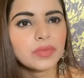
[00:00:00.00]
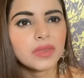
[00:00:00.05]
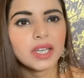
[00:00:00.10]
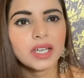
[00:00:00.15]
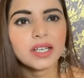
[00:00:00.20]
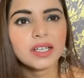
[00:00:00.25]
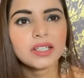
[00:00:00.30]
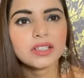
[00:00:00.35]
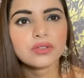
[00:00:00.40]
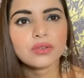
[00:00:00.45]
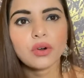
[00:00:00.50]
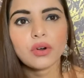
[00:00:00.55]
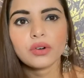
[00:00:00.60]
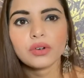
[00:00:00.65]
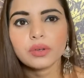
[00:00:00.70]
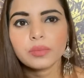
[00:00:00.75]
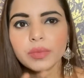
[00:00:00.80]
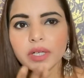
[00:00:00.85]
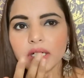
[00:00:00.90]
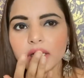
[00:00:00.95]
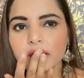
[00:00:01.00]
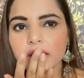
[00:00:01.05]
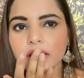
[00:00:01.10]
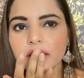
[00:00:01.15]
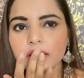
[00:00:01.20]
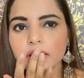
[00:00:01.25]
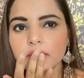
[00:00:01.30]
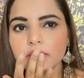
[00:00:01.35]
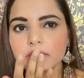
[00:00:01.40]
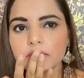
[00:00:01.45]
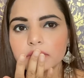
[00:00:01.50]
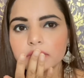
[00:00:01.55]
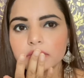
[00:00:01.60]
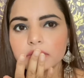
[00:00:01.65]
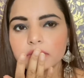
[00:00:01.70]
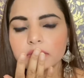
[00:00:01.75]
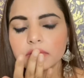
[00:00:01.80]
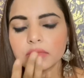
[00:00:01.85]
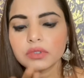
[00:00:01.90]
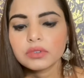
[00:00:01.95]
It is automatically,
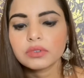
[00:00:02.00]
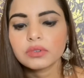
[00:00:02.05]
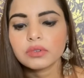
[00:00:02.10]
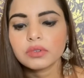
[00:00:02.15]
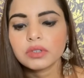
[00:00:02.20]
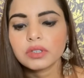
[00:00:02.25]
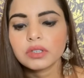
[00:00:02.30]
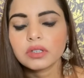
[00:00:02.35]
you know,